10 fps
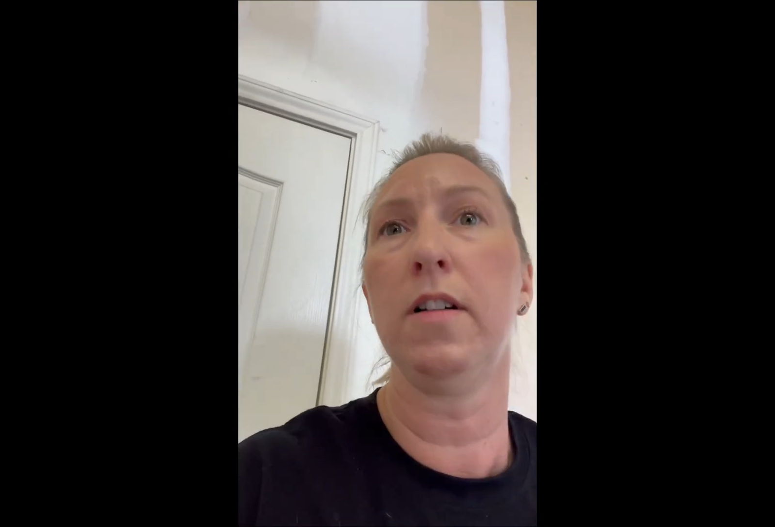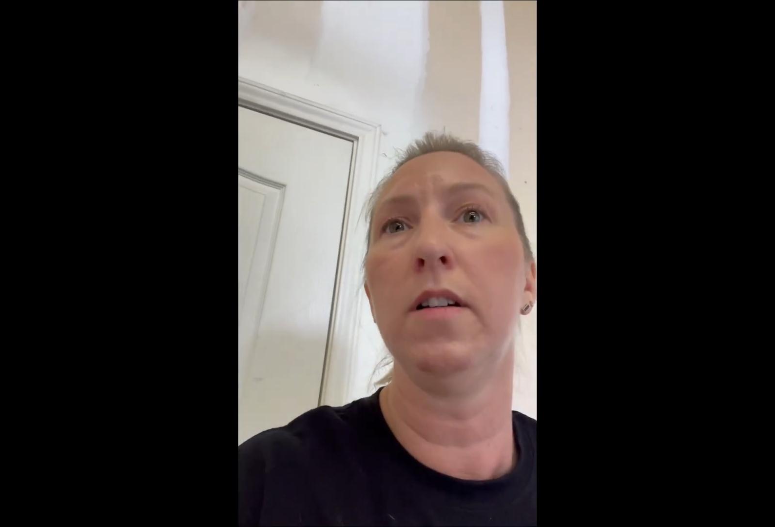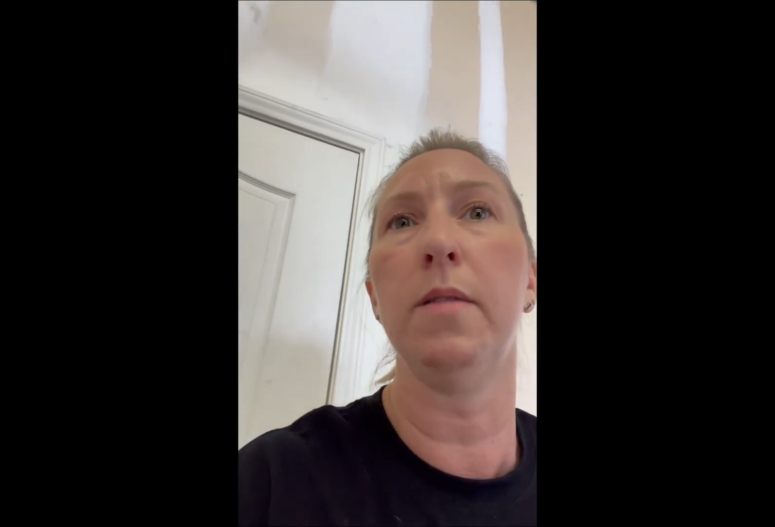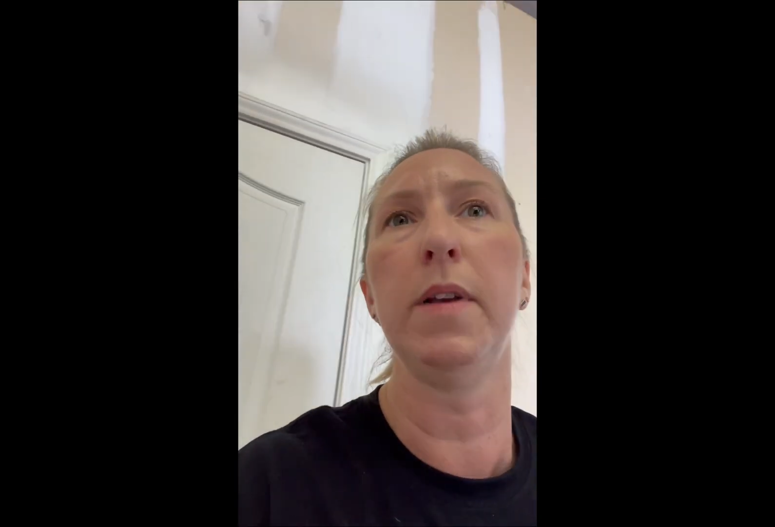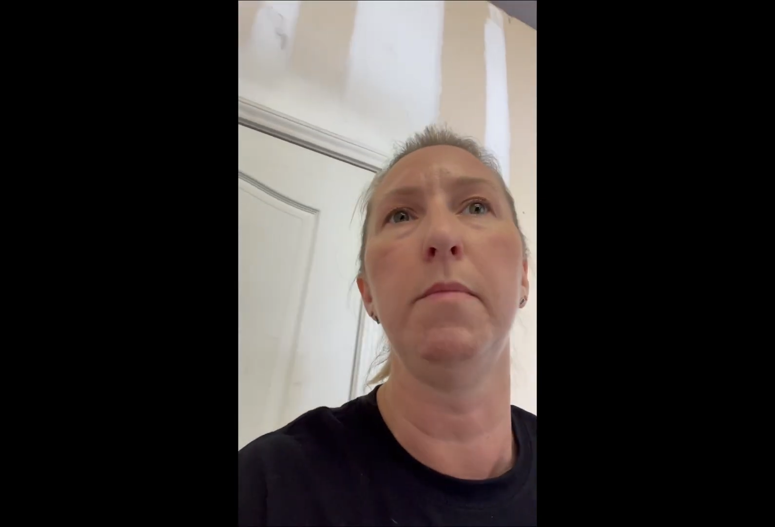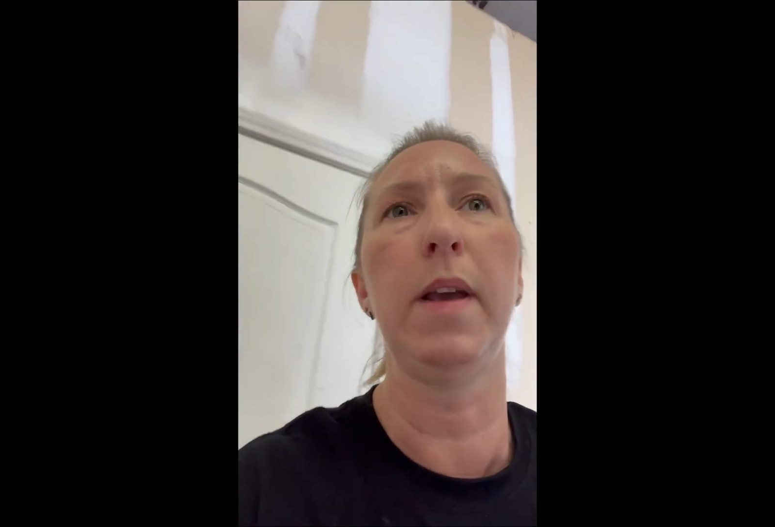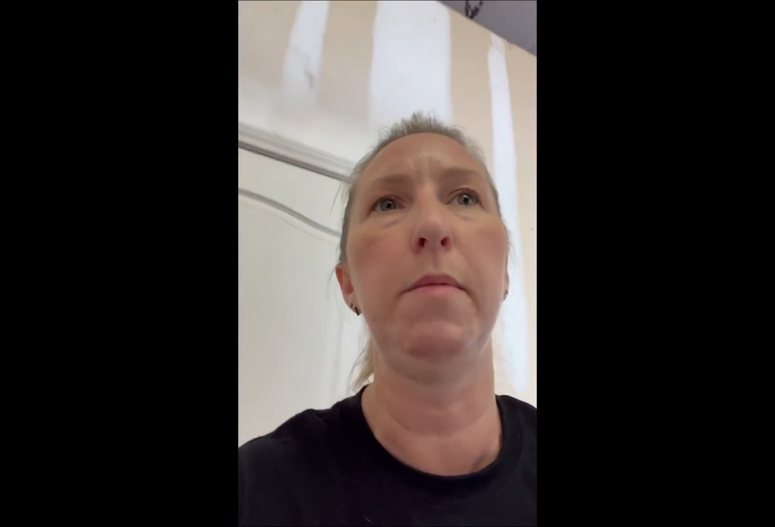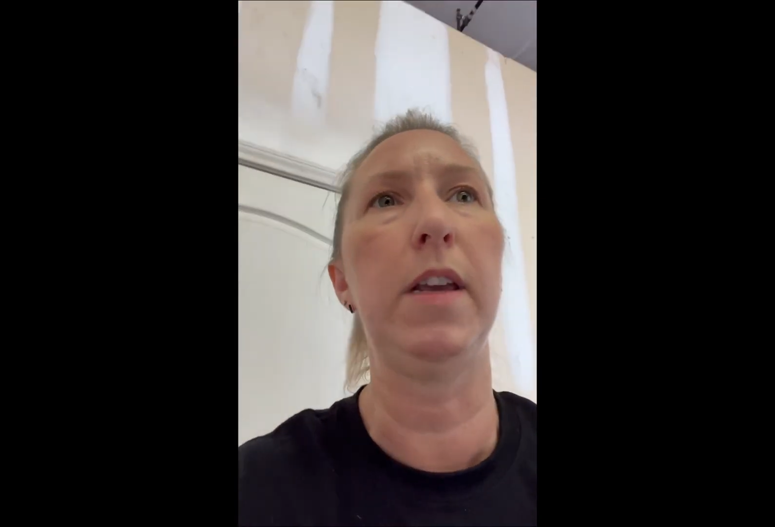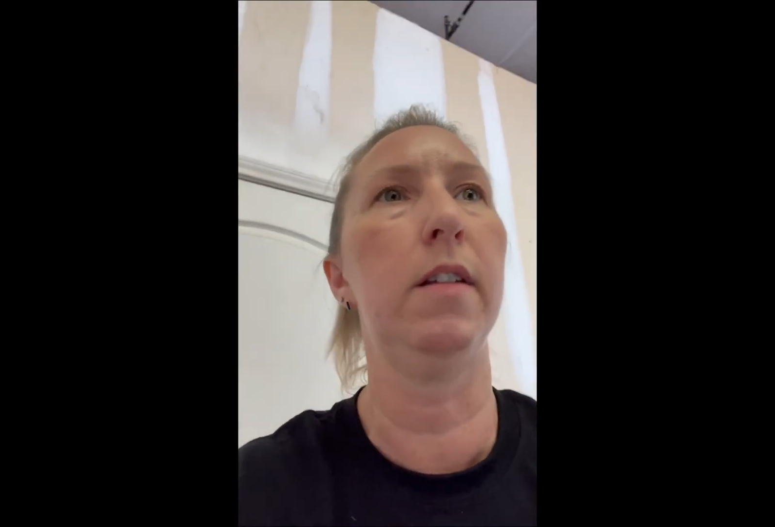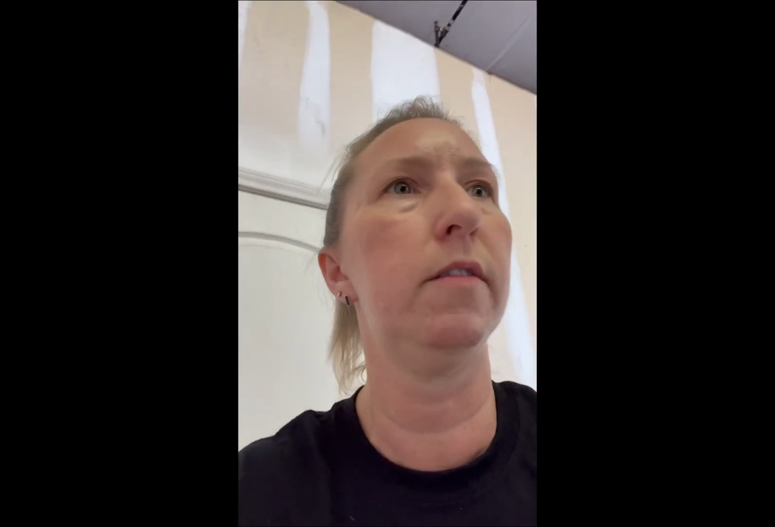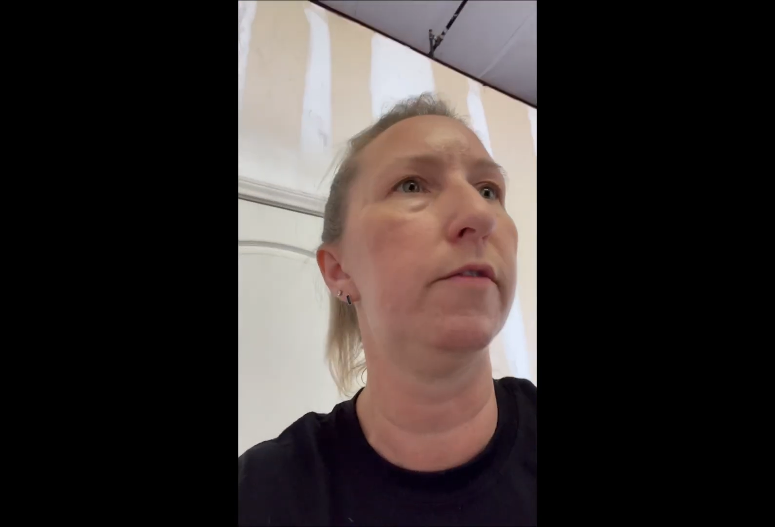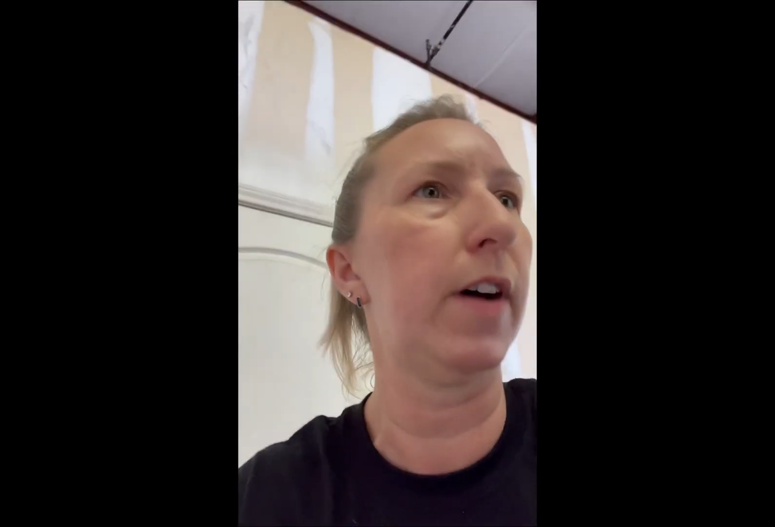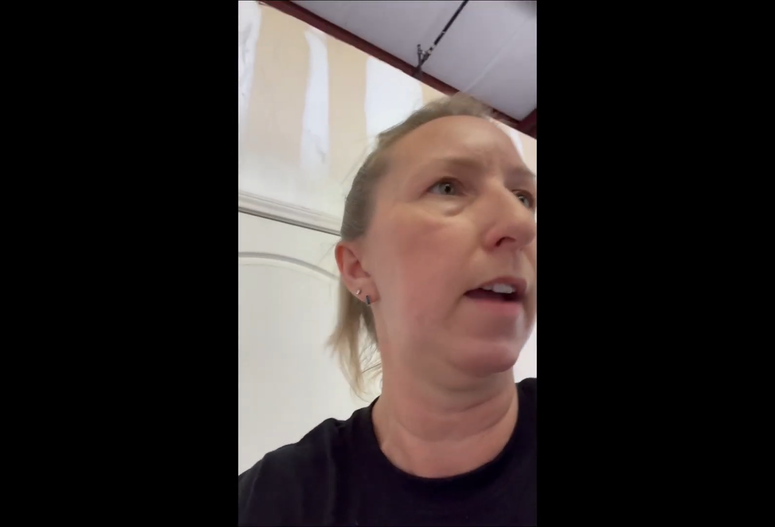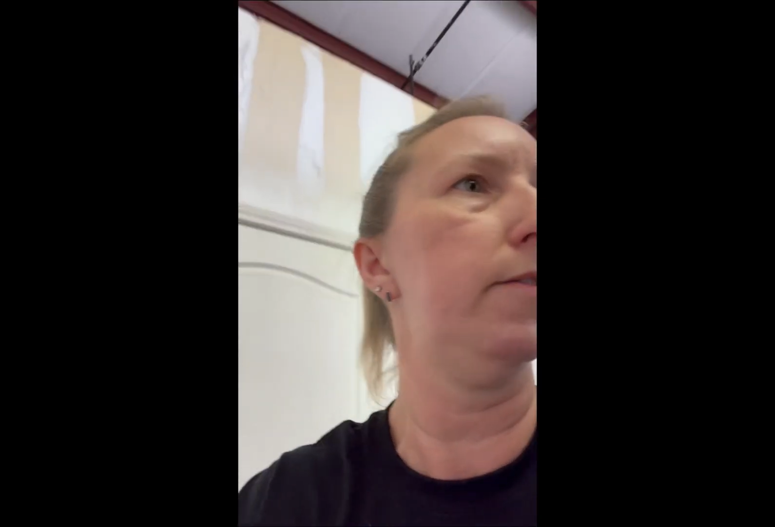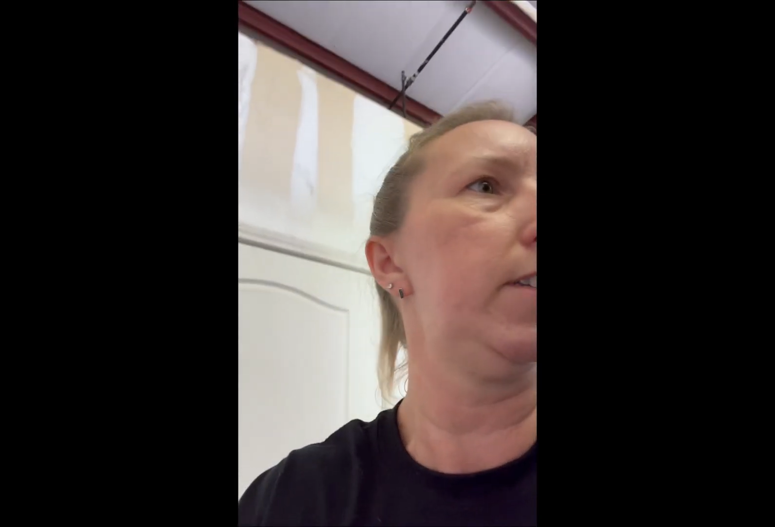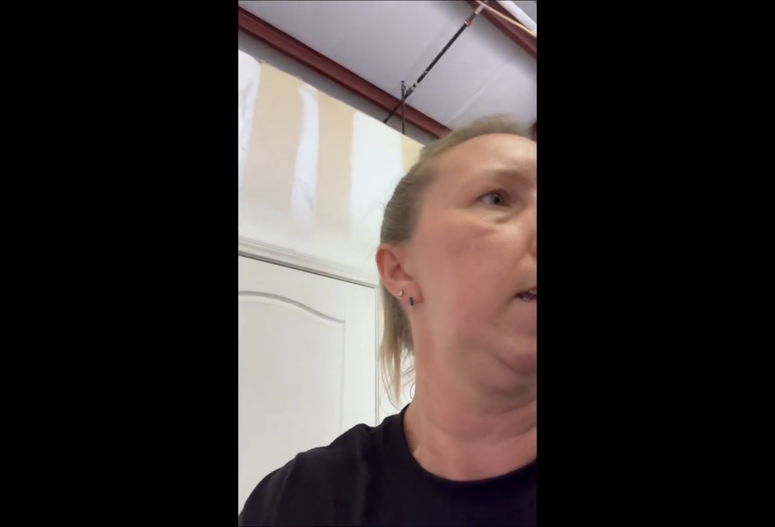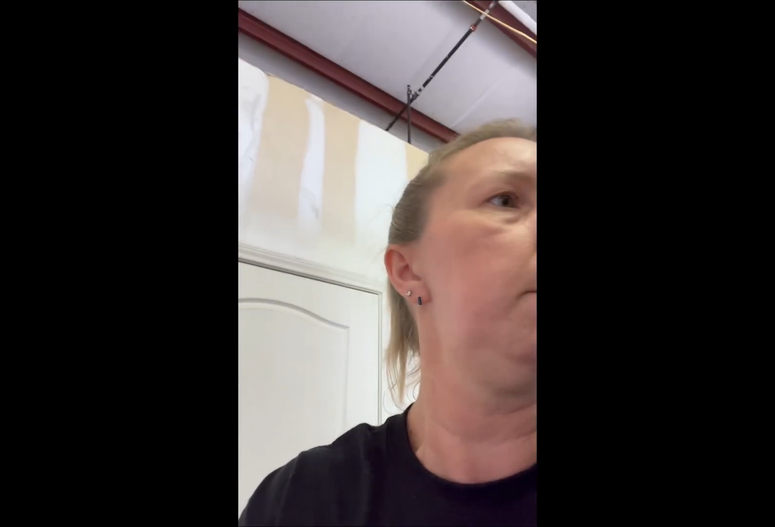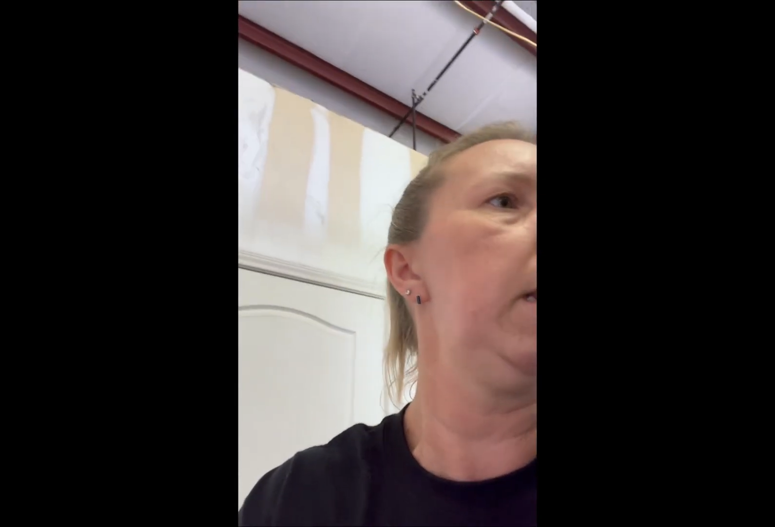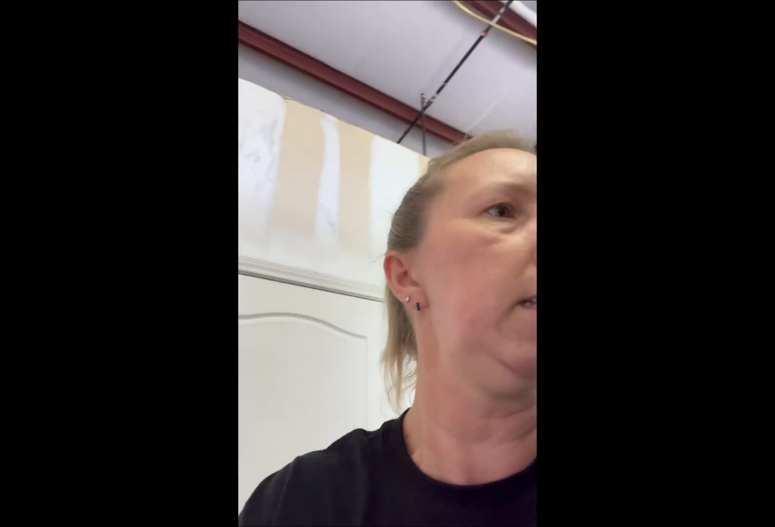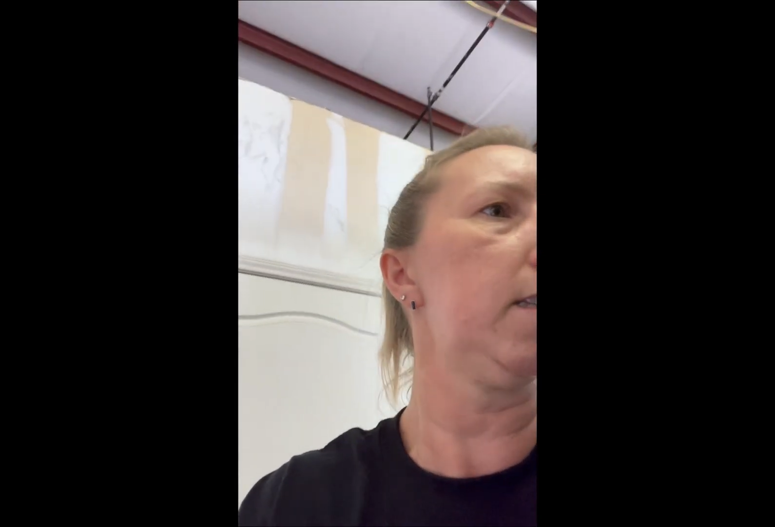I mean, maybe 5-10
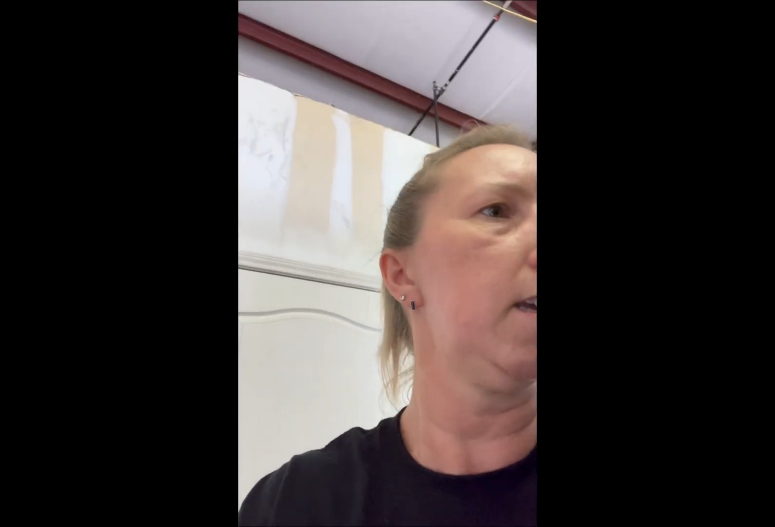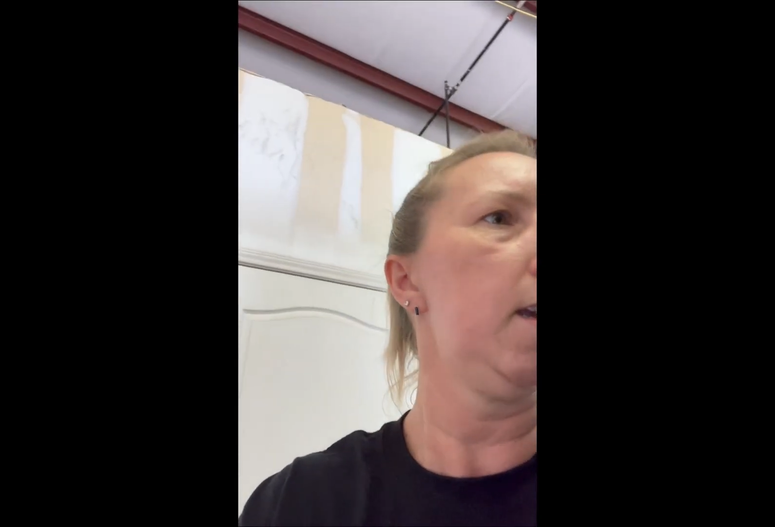minutes,